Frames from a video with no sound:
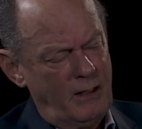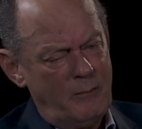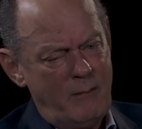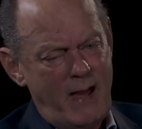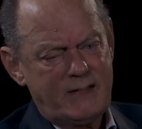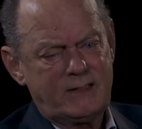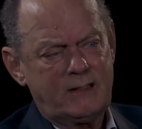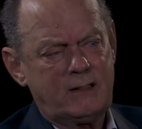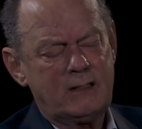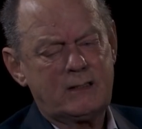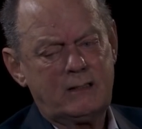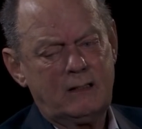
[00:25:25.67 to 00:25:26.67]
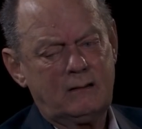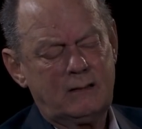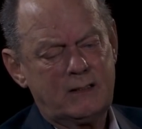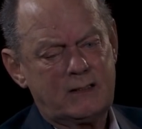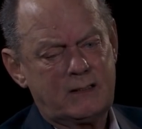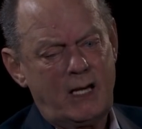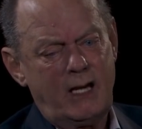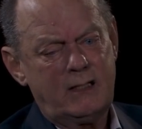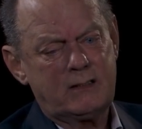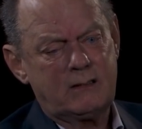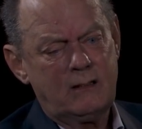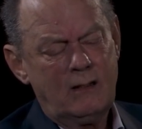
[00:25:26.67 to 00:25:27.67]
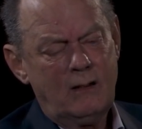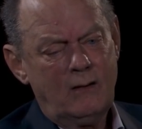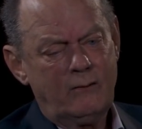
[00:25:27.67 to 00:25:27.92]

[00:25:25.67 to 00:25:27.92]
masochistic distaste